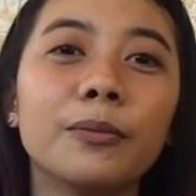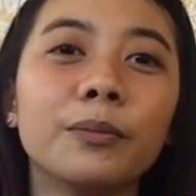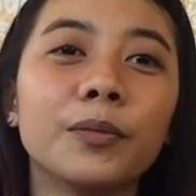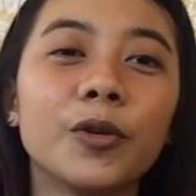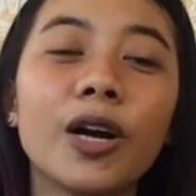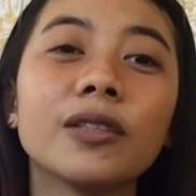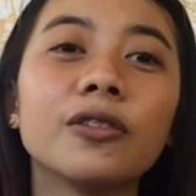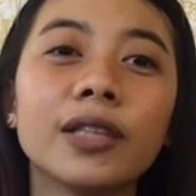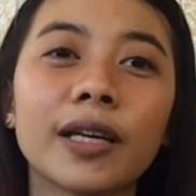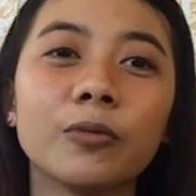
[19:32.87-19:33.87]
You can
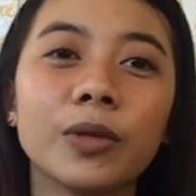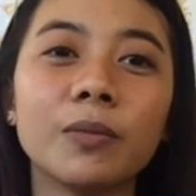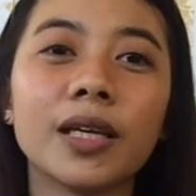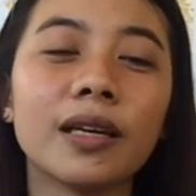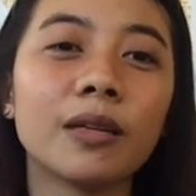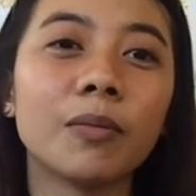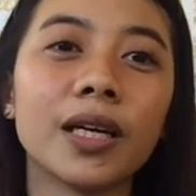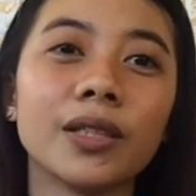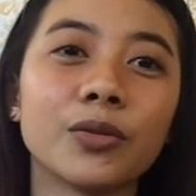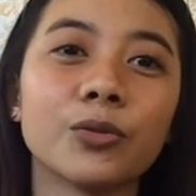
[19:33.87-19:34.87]
connect with me in
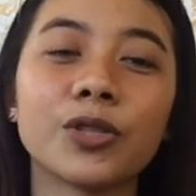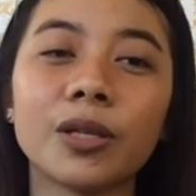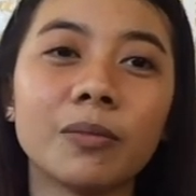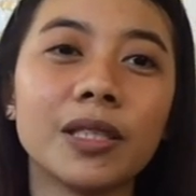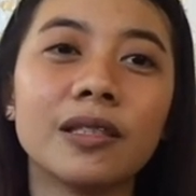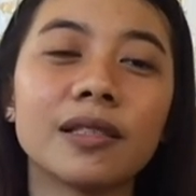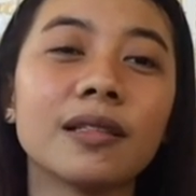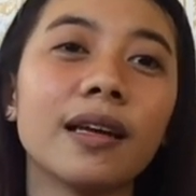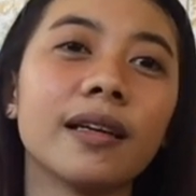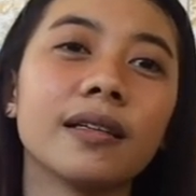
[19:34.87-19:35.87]
my social
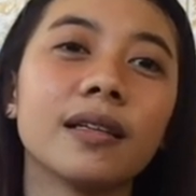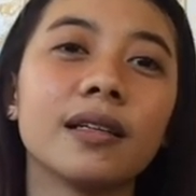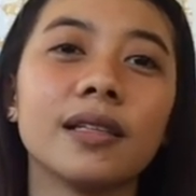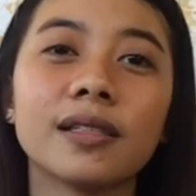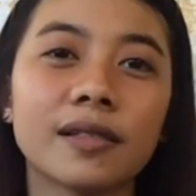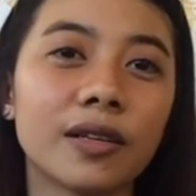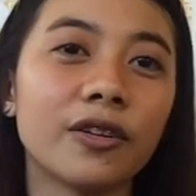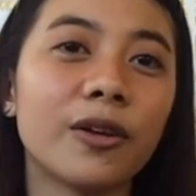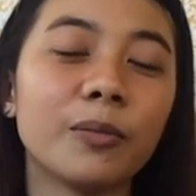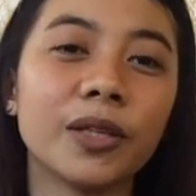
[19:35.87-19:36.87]
medias like
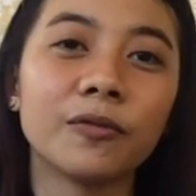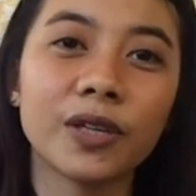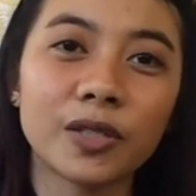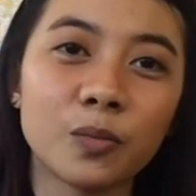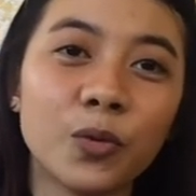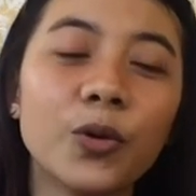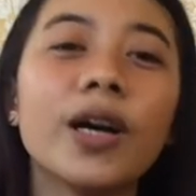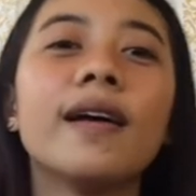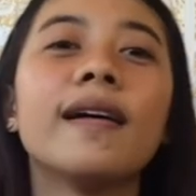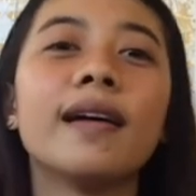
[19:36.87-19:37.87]
Instagram and Facebook.
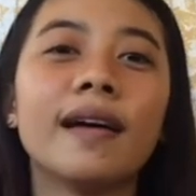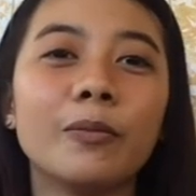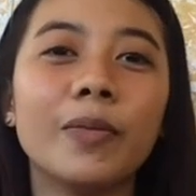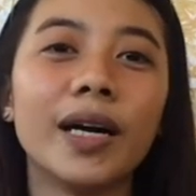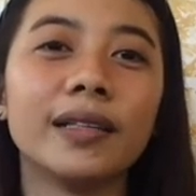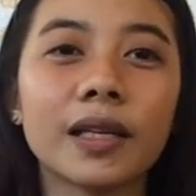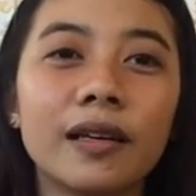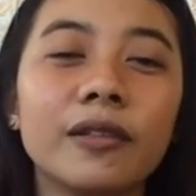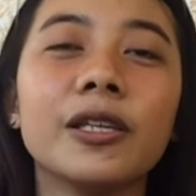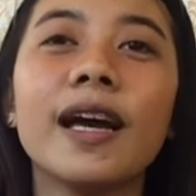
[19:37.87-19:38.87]
But
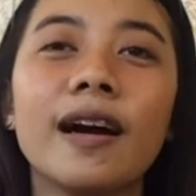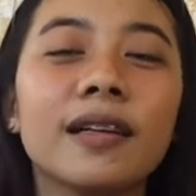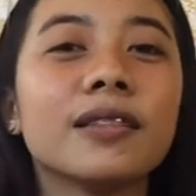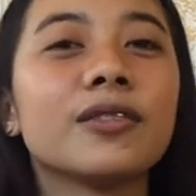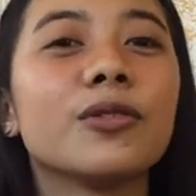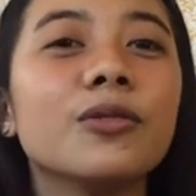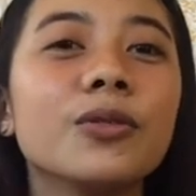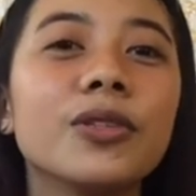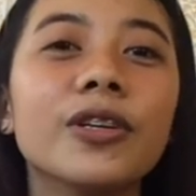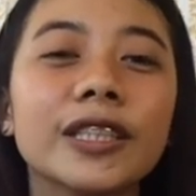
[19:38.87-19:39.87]
yeah, so
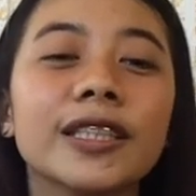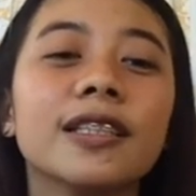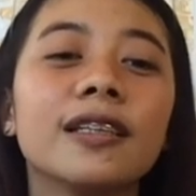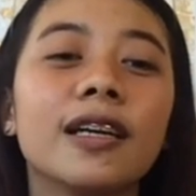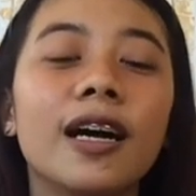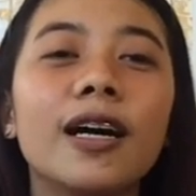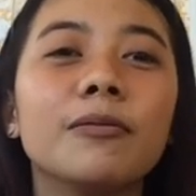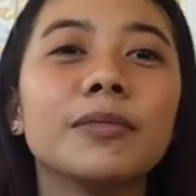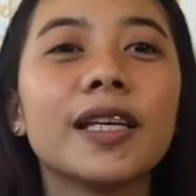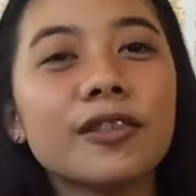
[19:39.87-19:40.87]
yun.
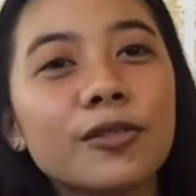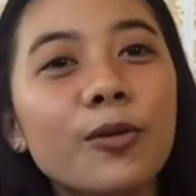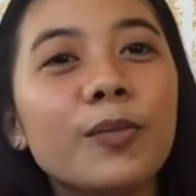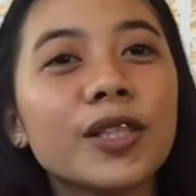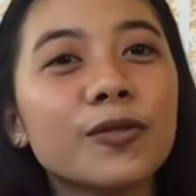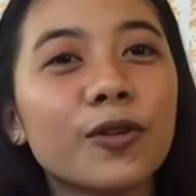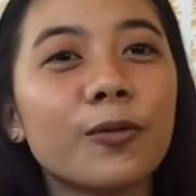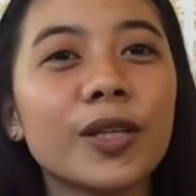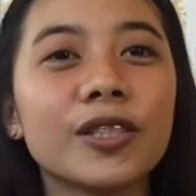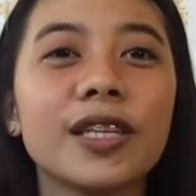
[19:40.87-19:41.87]
Thank you so much for
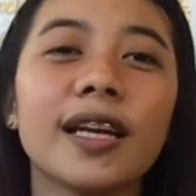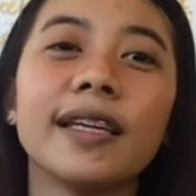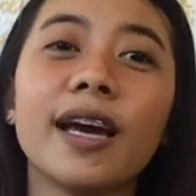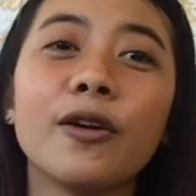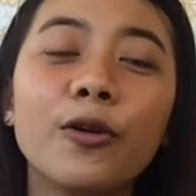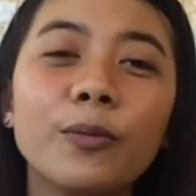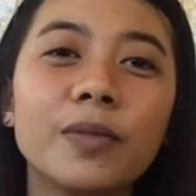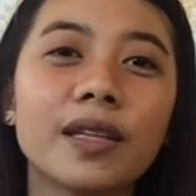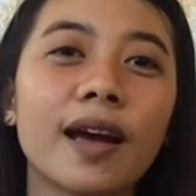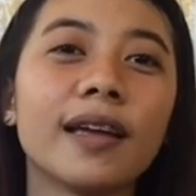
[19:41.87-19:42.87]
watching, and I hope
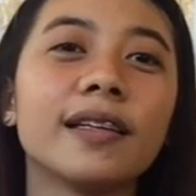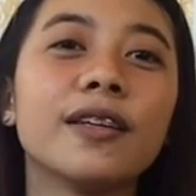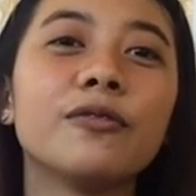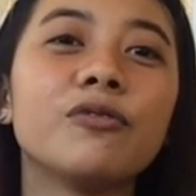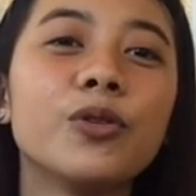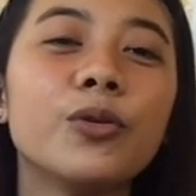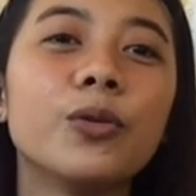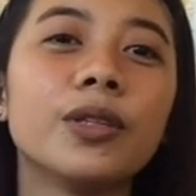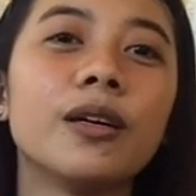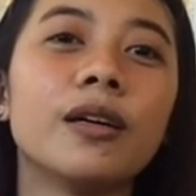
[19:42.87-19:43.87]
that I give
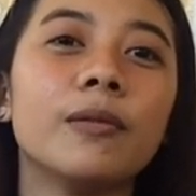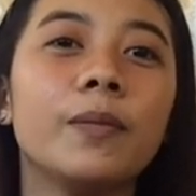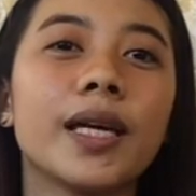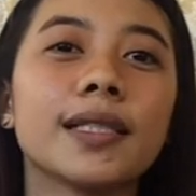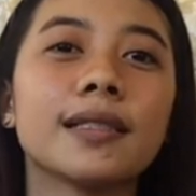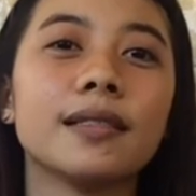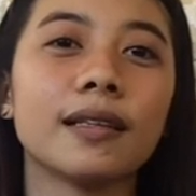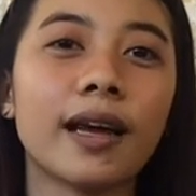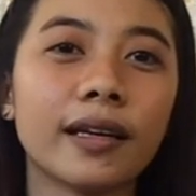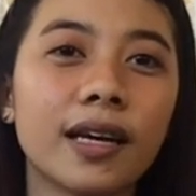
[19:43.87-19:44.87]
you the best
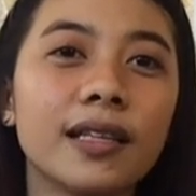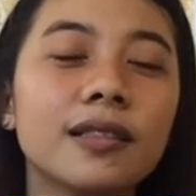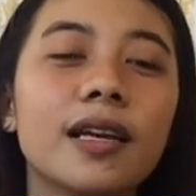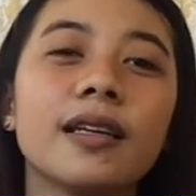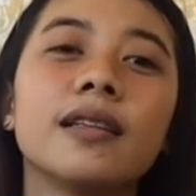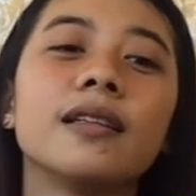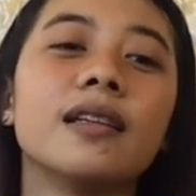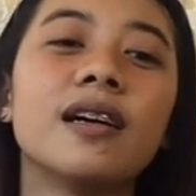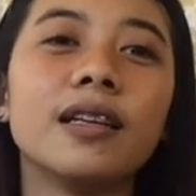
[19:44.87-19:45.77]
that I can and the